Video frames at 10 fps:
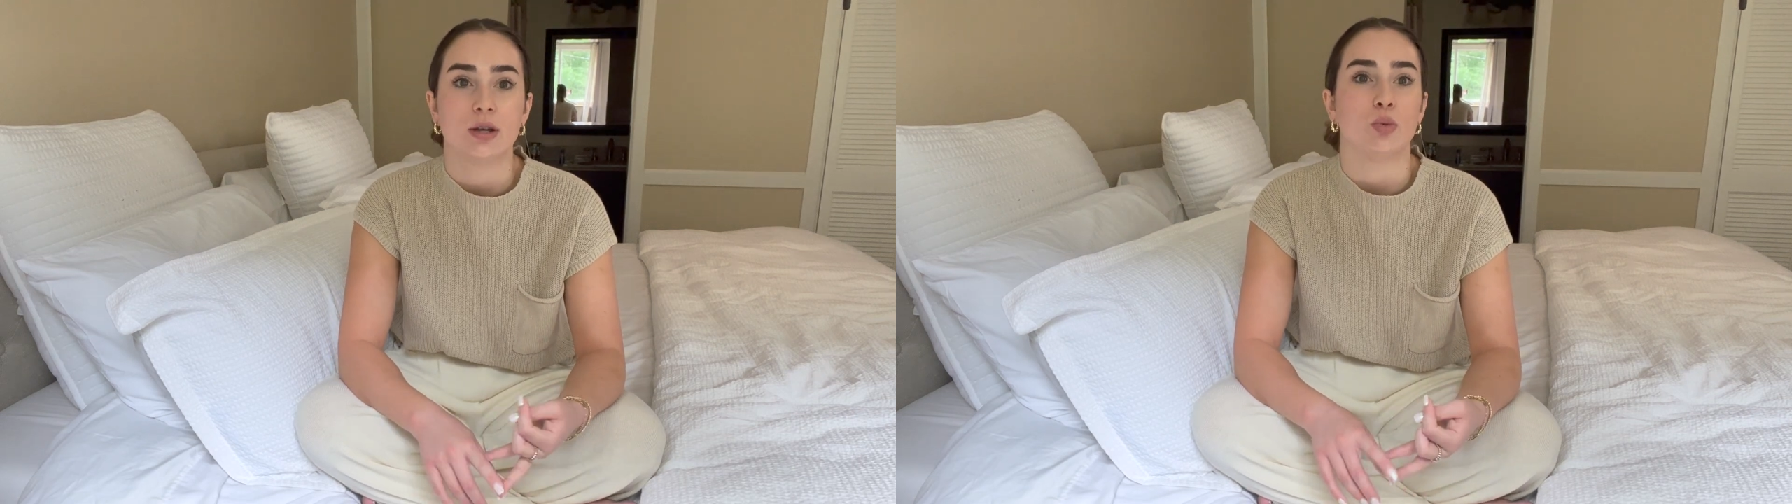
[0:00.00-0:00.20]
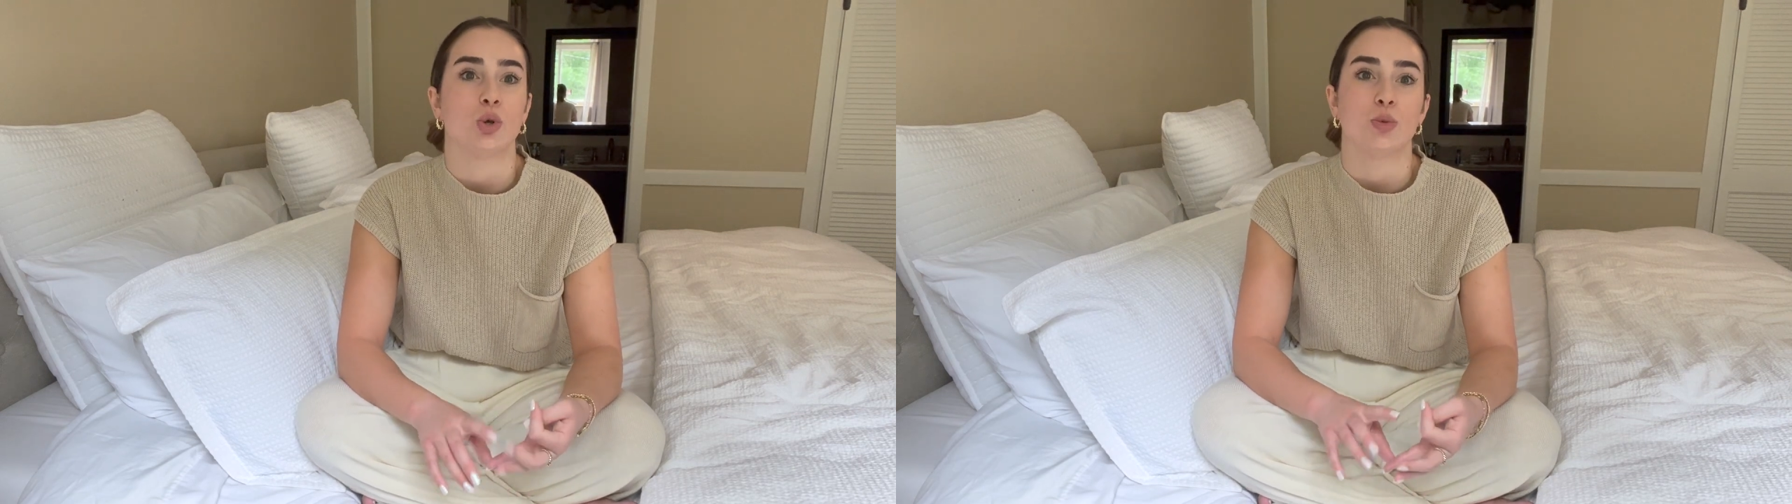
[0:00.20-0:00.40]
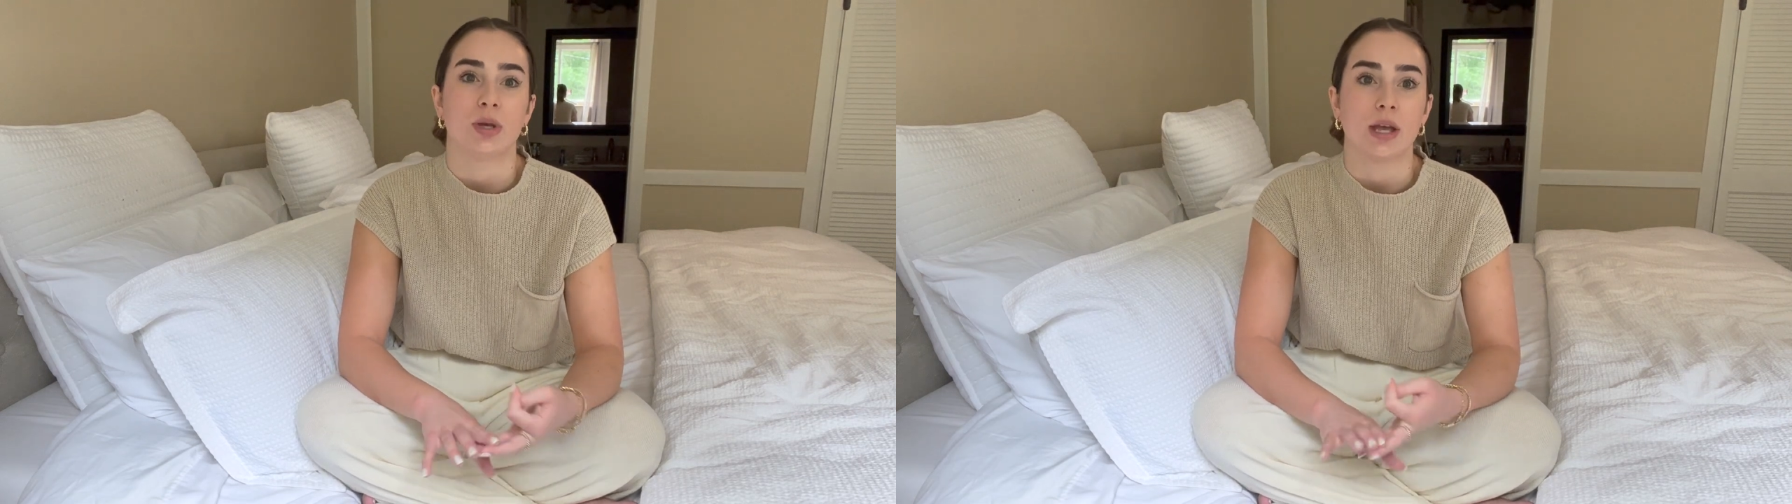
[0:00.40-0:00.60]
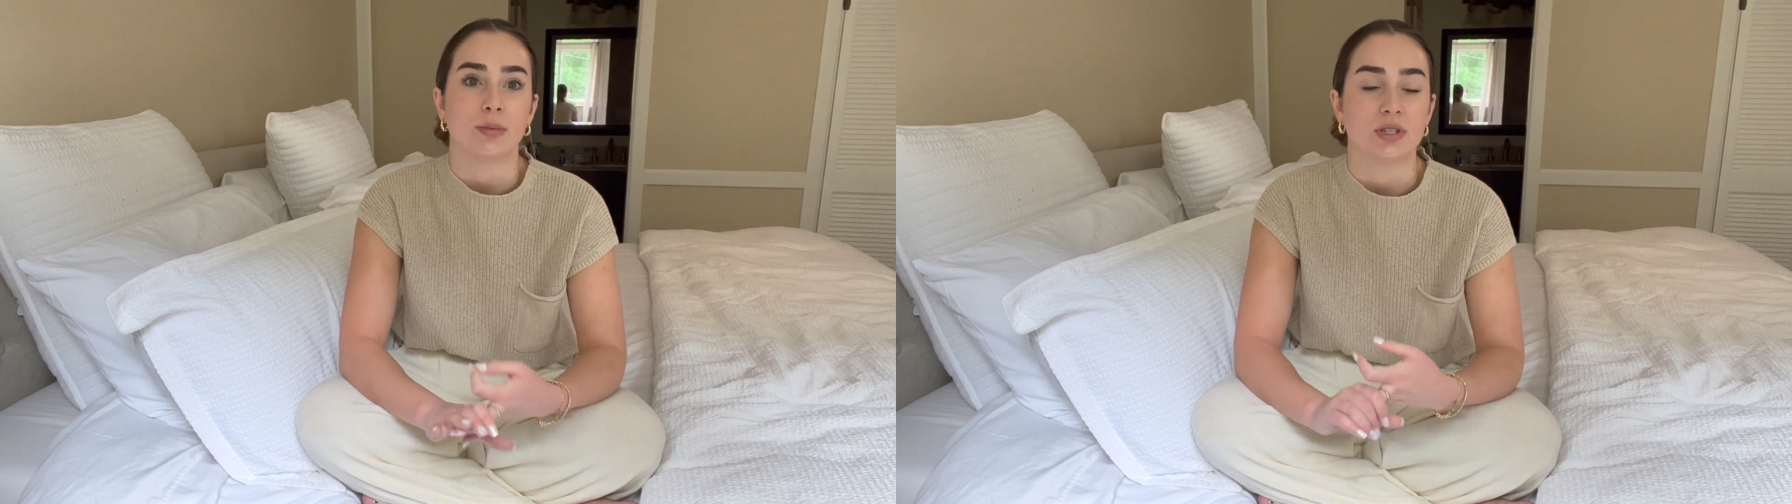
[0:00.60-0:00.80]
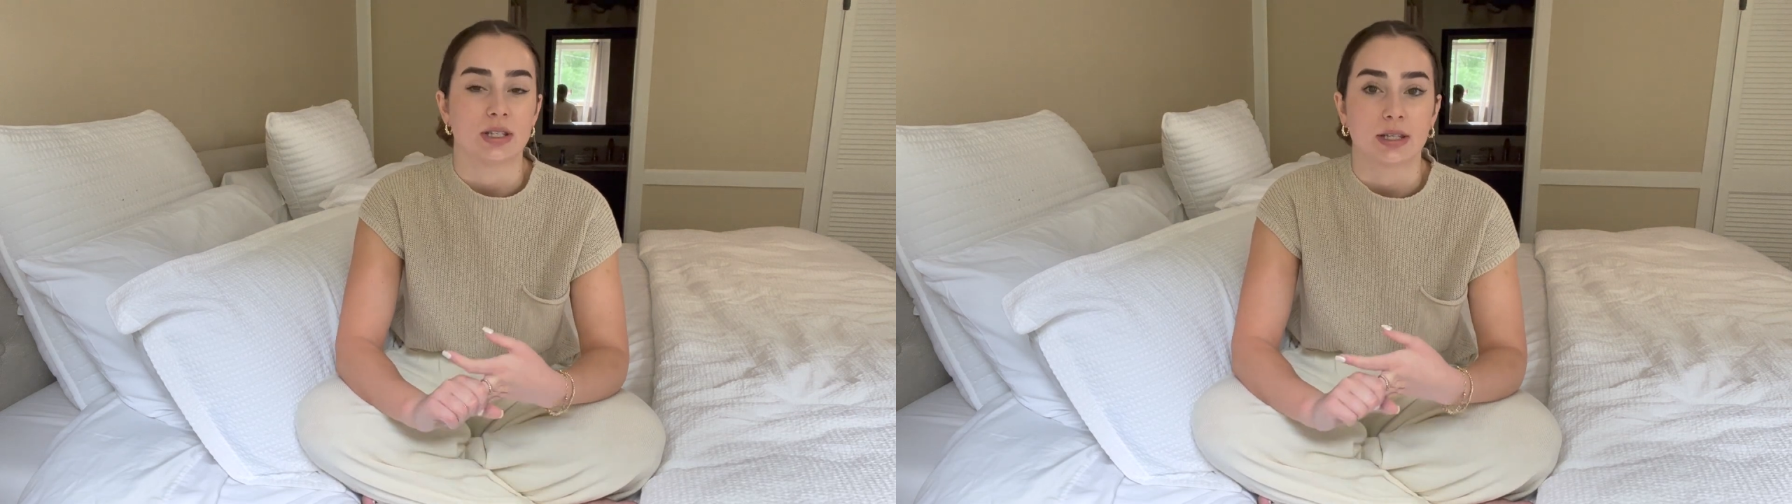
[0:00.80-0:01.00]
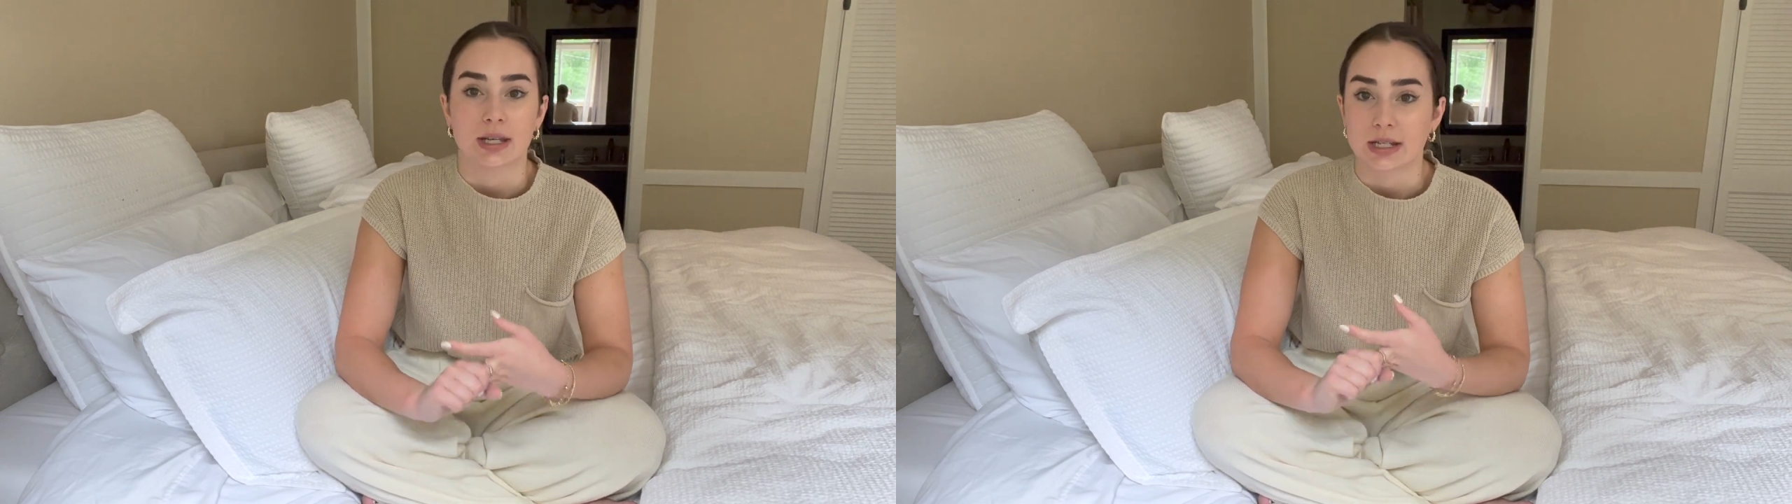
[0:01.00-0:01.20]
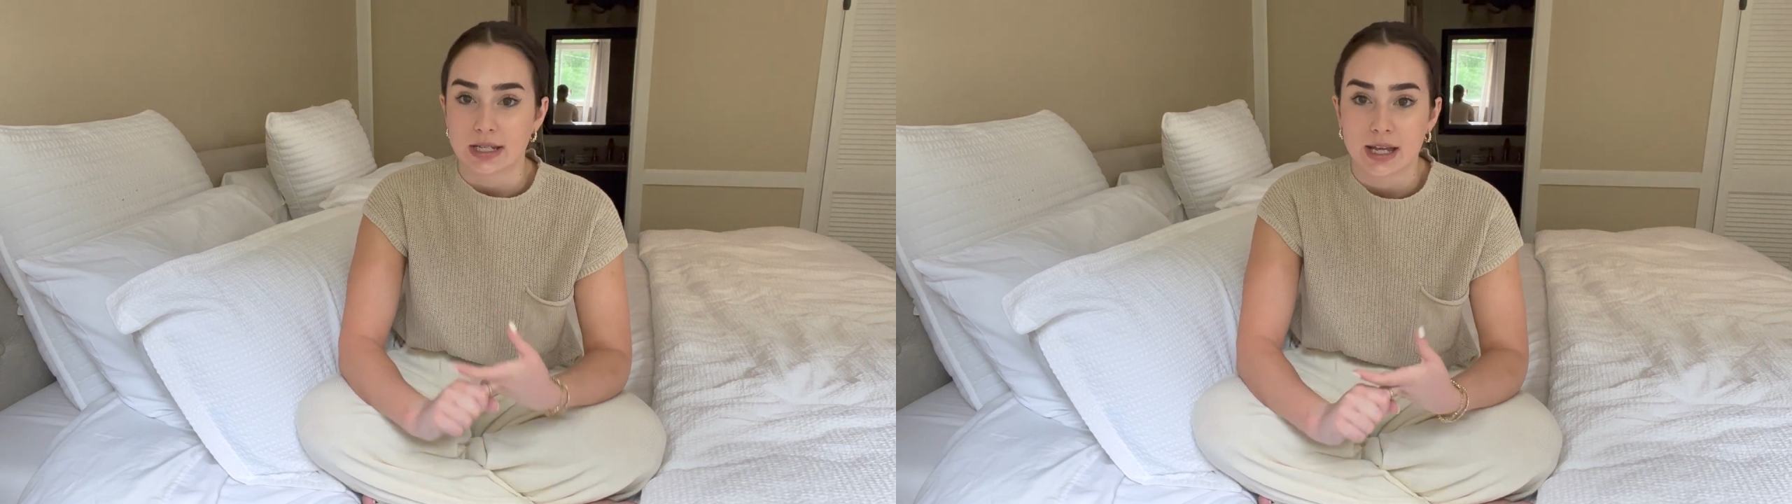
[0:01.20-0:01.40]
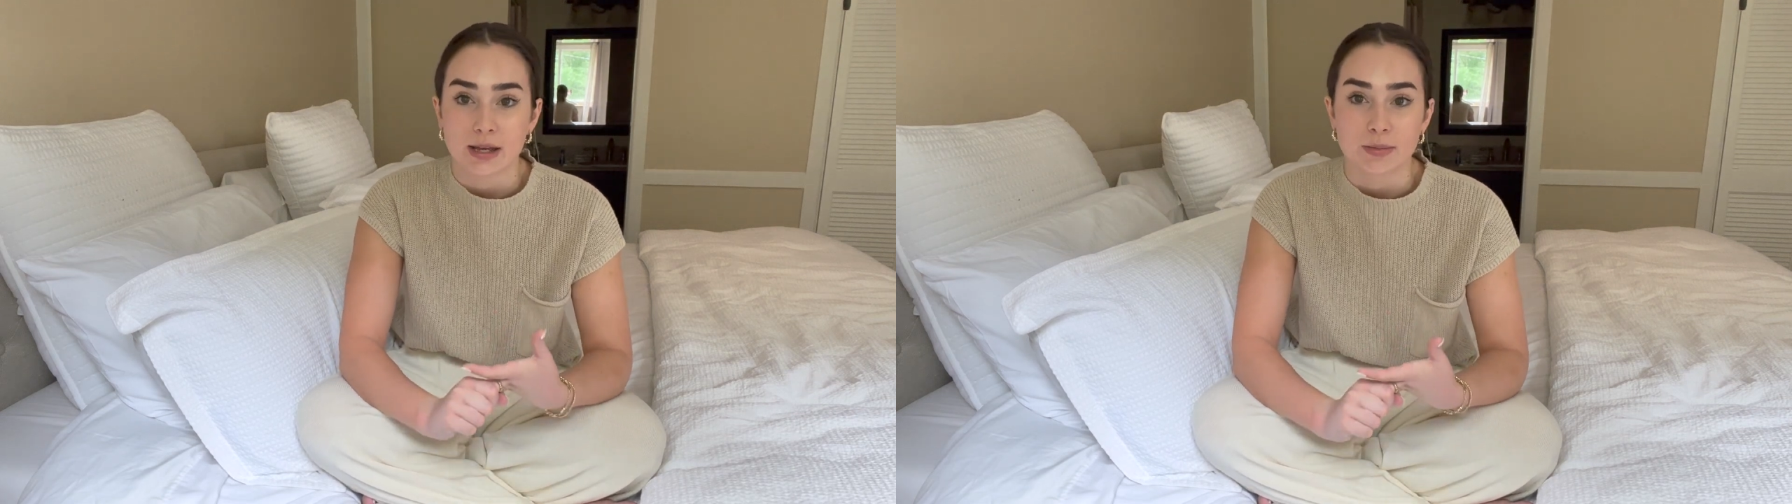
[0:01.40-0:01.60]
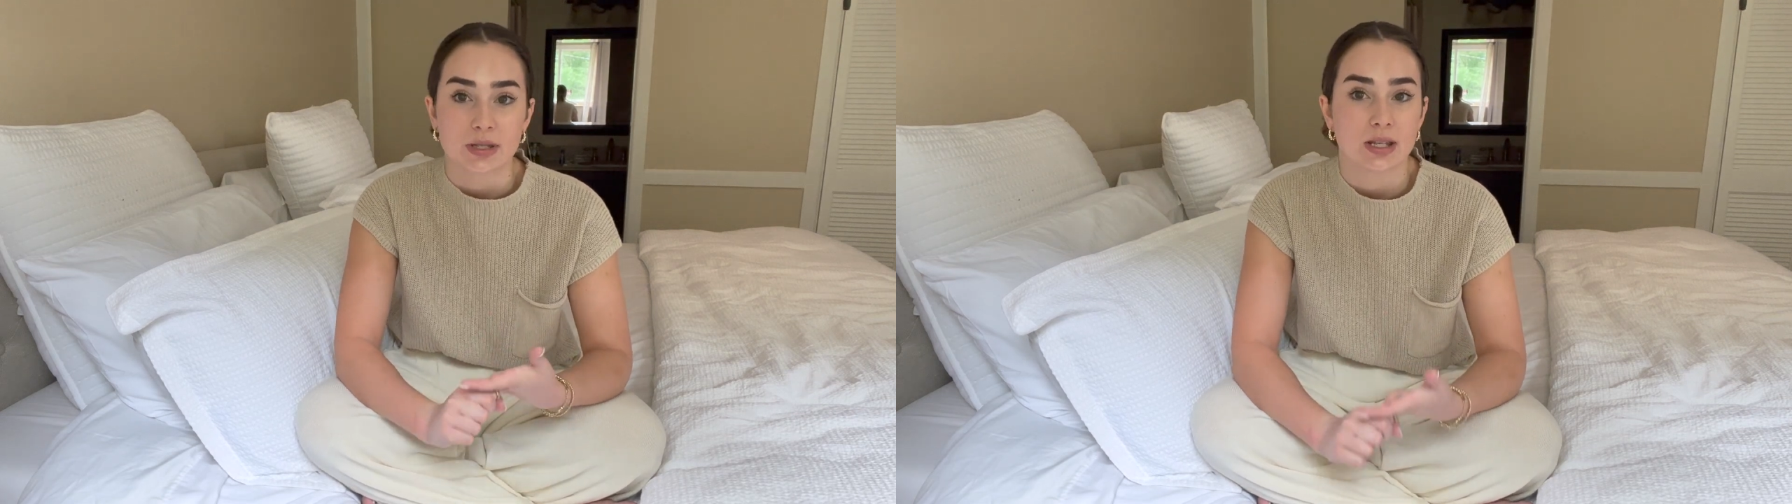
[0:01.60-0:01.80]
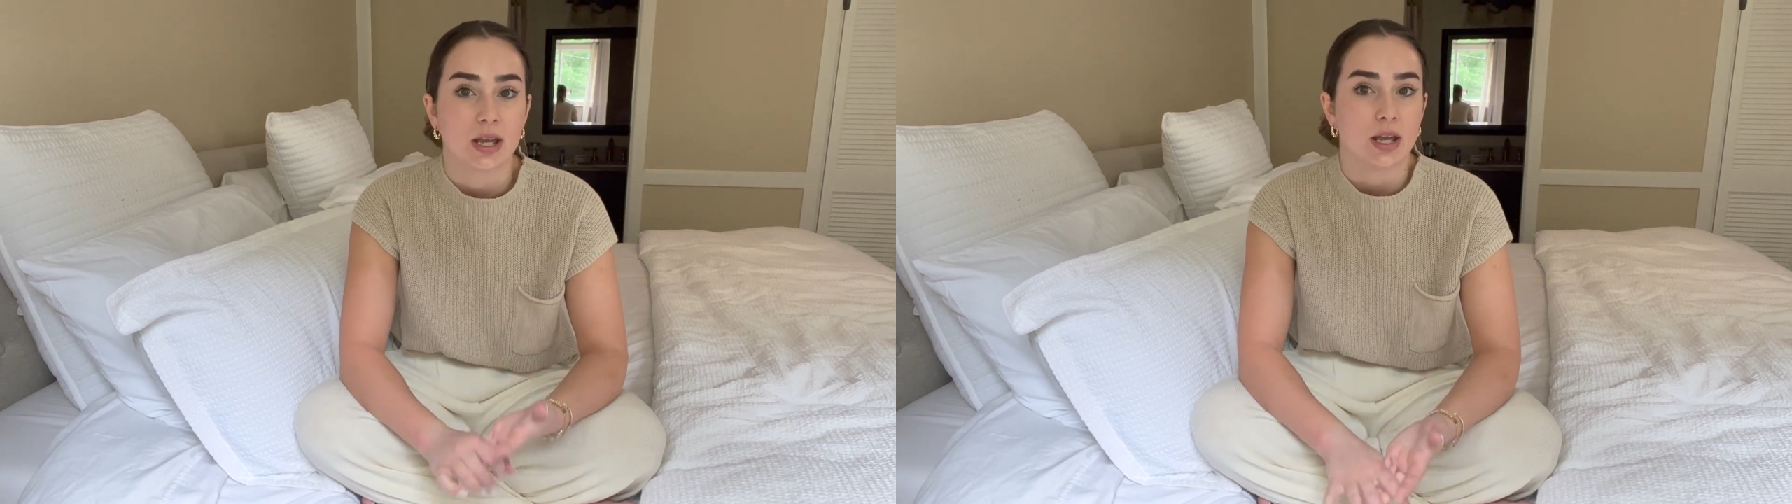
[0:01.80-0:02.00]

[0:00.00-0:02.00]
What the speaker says: Will you be able to get tips?